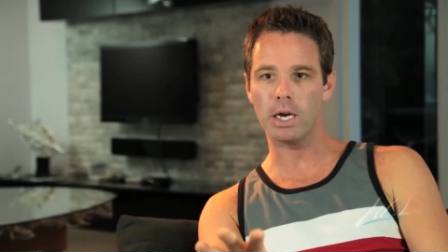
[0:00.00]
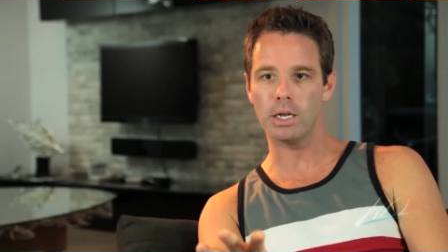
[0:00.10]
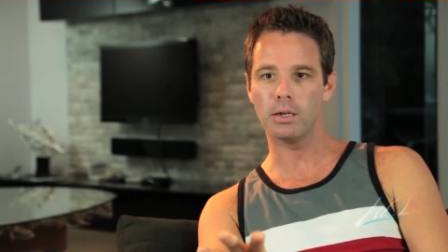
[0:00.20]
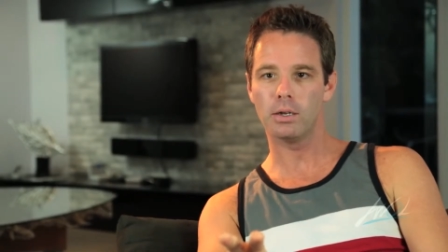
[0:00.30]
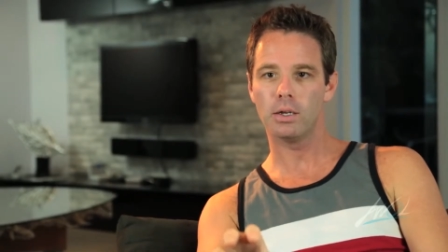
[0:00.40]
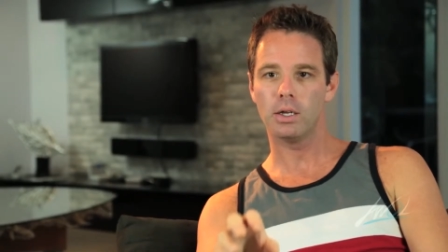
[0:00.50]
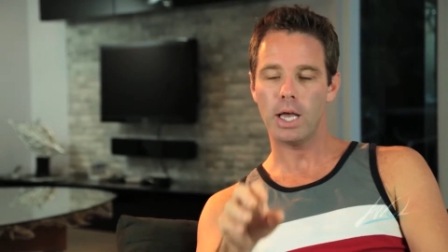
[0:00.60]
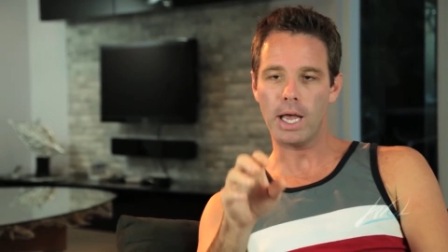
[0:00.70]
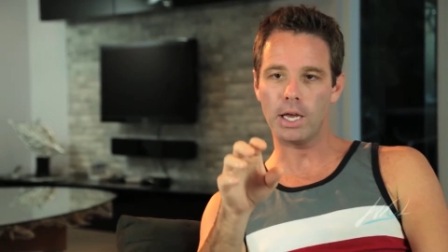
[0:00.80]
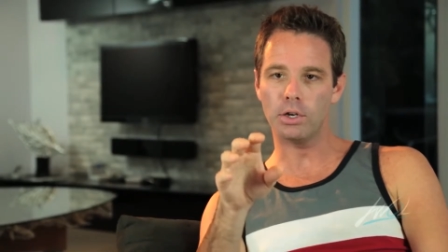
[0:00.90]
money,
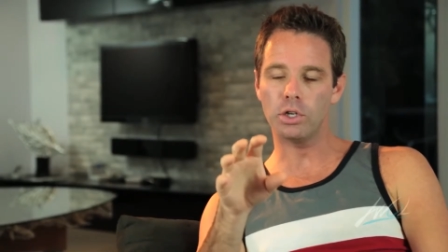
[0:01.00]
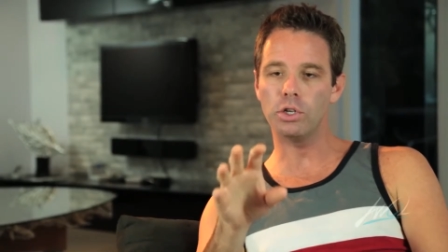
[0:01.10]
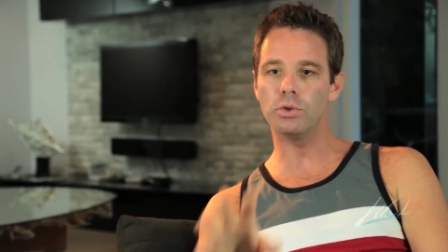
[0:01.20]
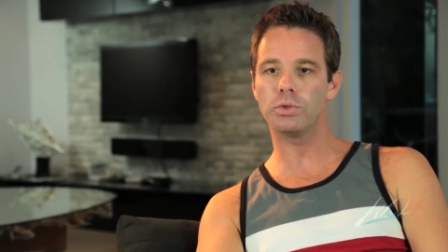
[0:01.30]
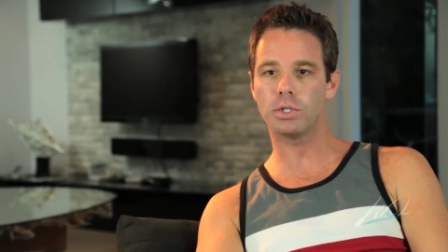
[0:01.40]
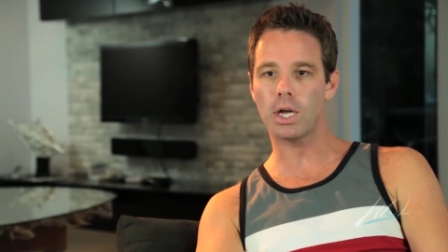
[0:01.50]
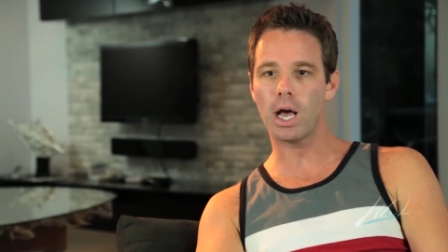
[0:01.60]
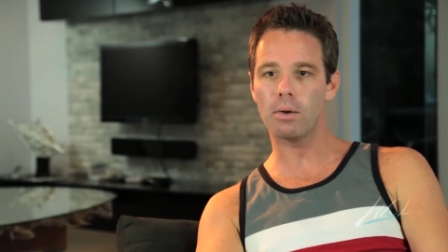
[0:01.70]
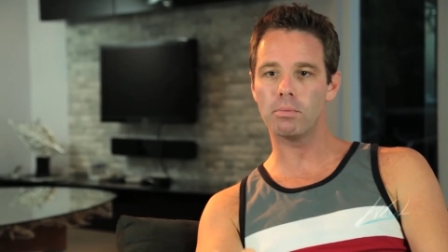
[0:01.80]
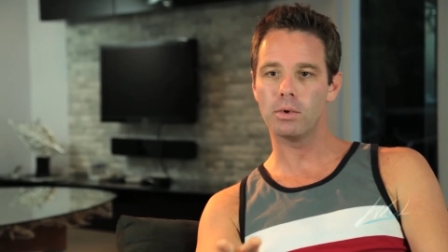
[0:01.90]
and you
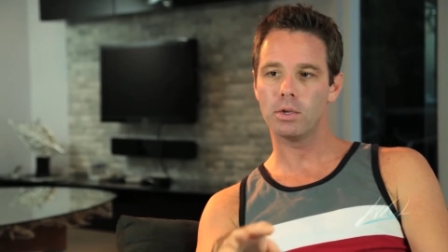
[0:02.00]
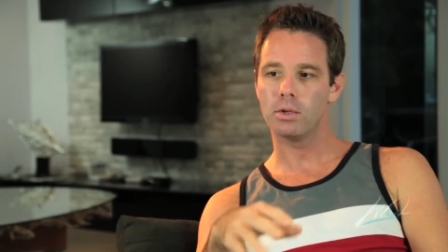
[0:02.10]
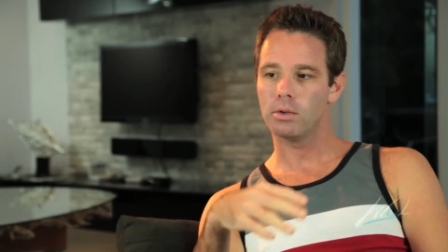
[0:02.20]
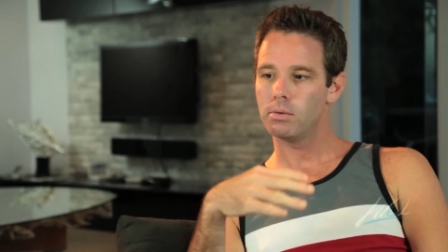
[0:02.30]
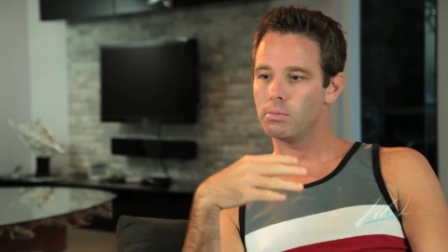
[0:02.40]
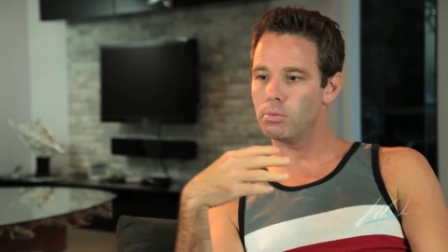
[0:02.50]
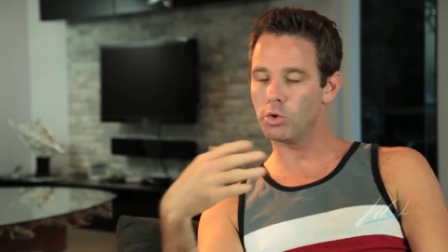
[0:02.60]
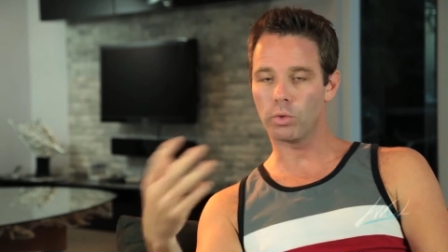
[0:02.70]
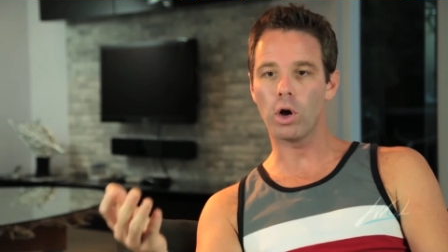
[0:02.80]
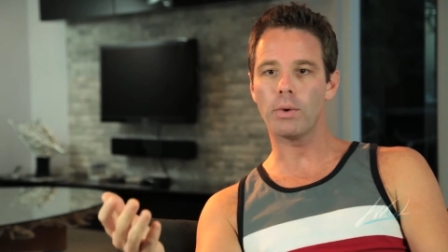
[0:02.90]
stop
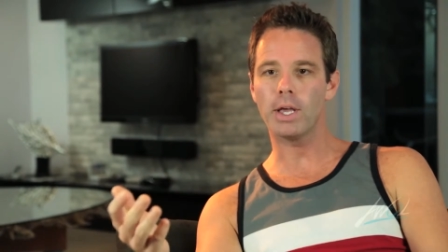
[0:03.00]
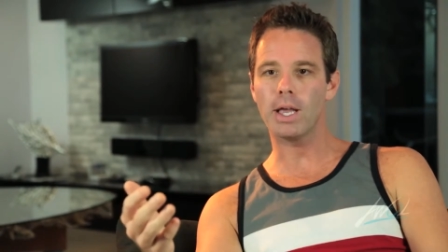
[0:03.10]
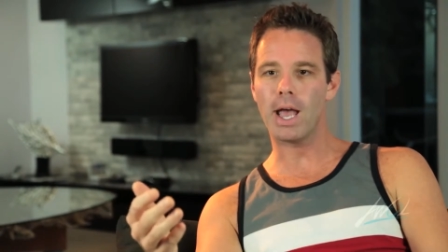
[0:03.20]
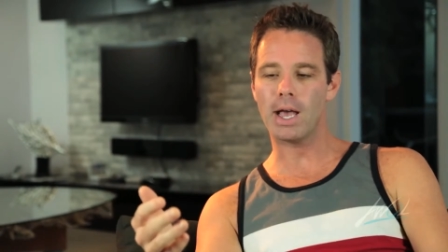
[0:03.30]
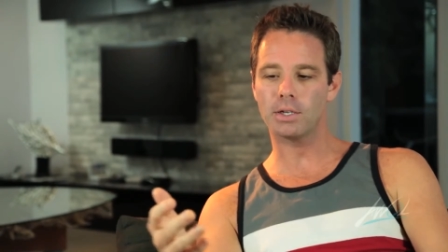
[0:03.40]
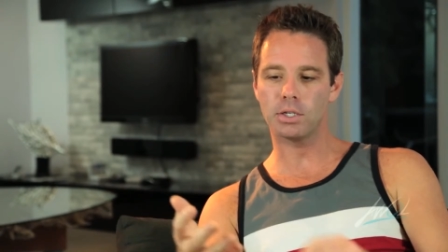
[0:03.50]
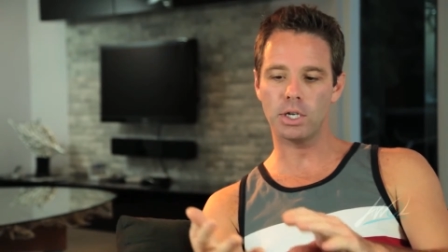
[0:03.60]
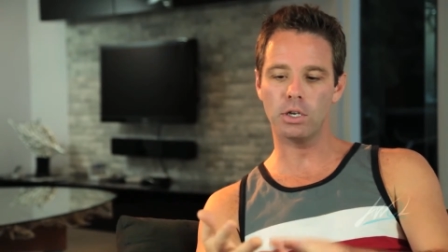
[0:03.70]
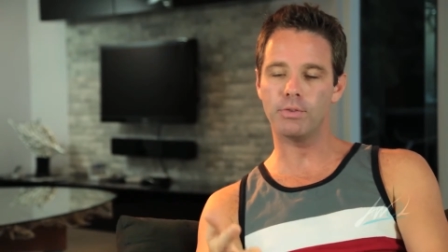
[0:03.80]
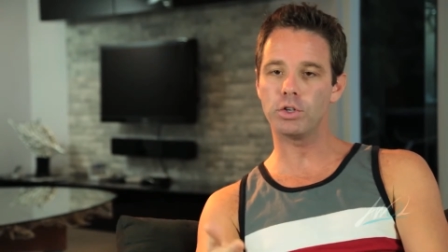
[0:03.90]
growing as
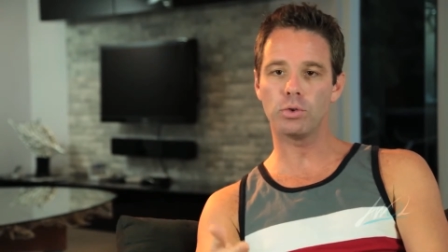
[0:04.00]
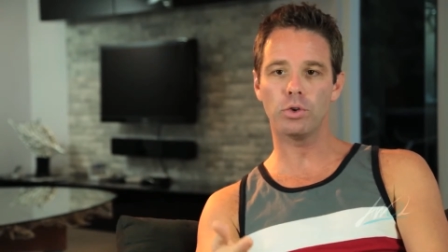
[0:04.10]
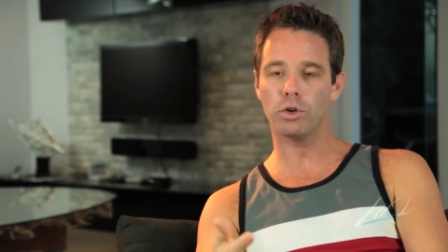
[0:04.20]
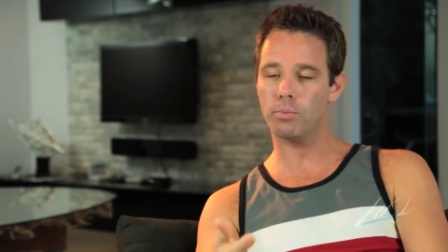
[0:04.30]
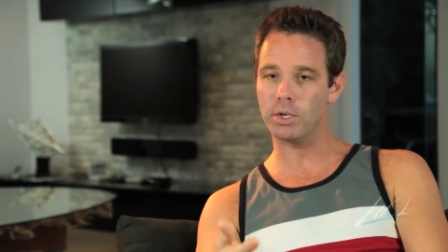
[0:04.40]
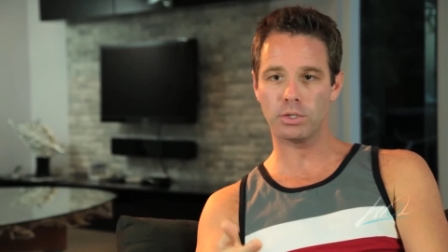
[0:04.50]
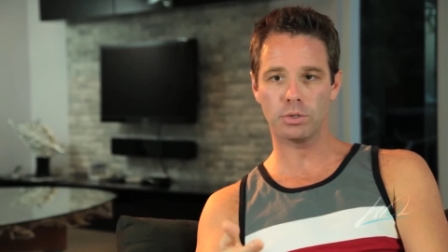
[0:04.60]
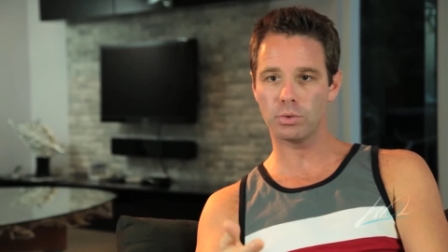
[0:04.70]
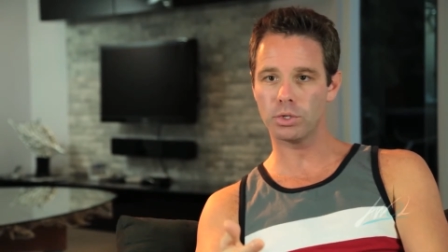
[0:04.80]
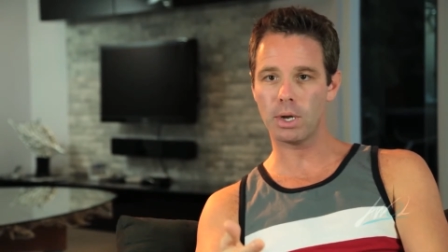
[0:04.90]
an individual, your
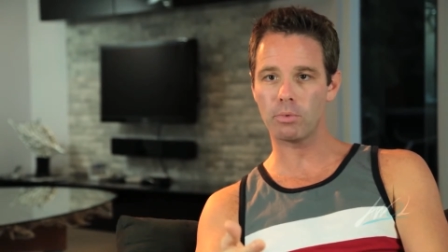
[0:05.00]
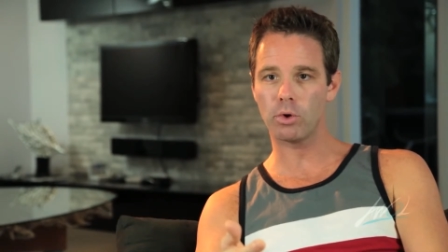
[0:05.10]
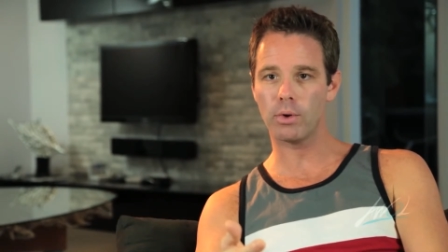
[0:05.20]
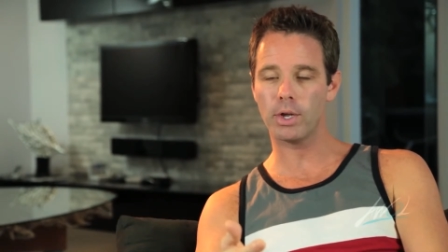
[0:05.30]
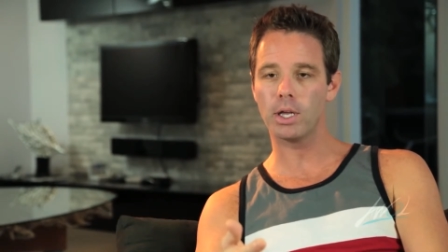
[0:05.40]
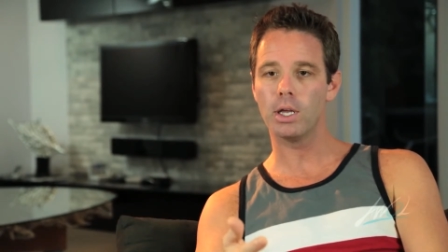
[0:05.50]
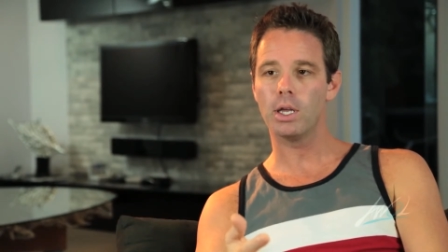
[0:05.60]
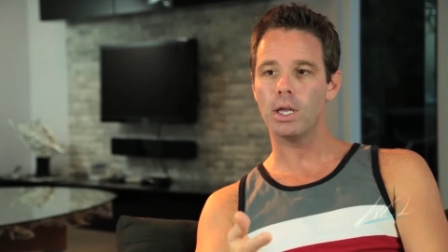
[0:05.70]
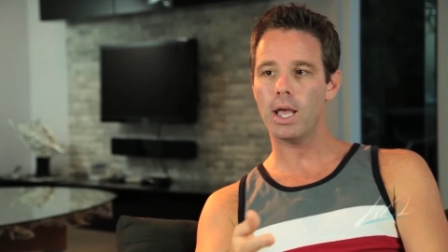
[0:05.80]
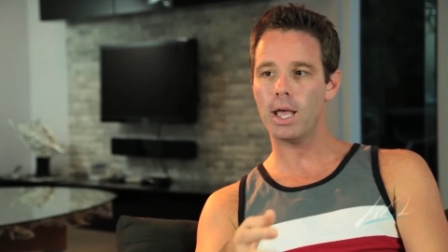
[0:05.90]
business will stop growing,
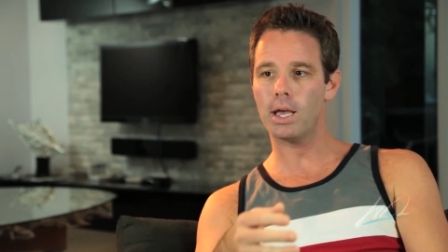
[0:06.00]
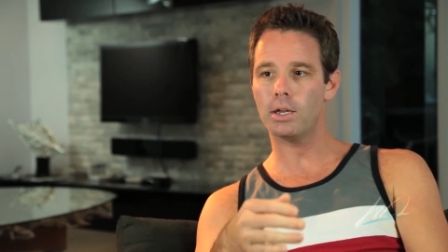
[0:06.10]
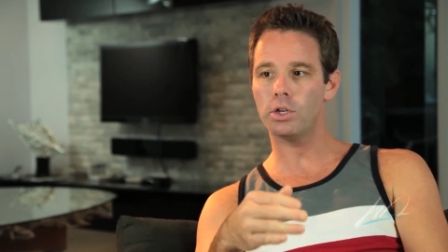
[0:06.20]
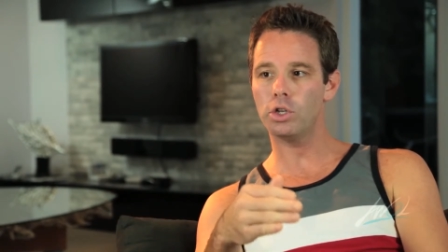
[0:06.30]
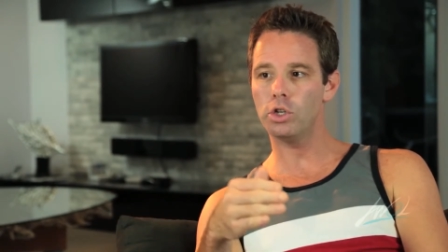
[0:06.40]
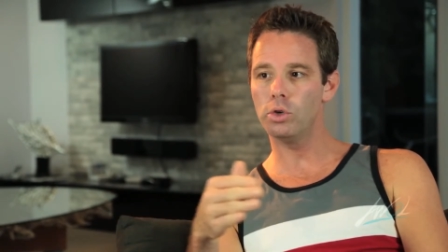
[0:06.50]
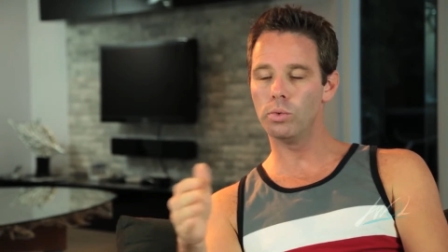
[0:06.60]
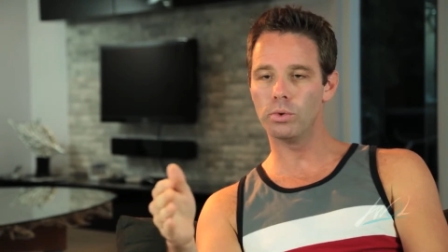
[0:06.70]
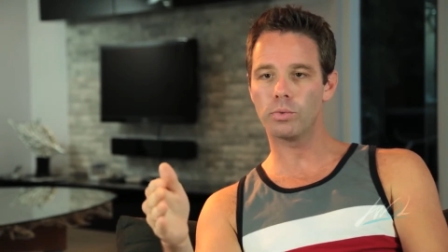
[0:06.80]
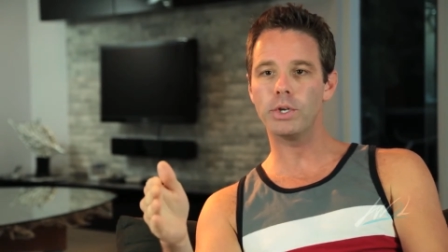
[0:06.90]
and
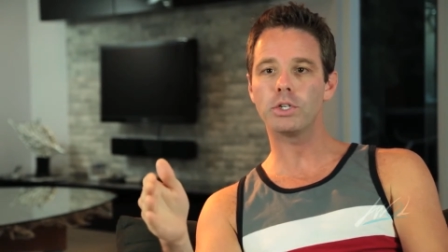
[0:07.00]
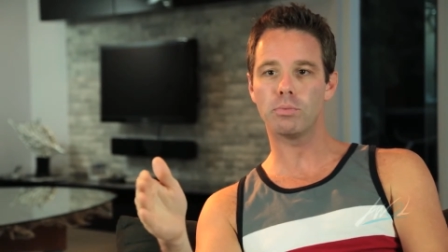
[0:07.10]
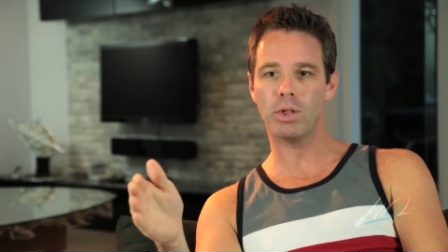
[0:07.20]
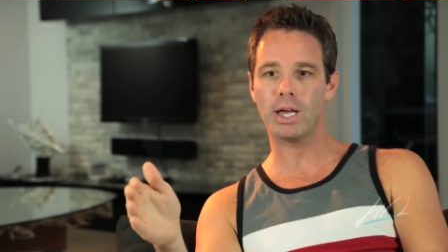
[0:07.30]
you will reach a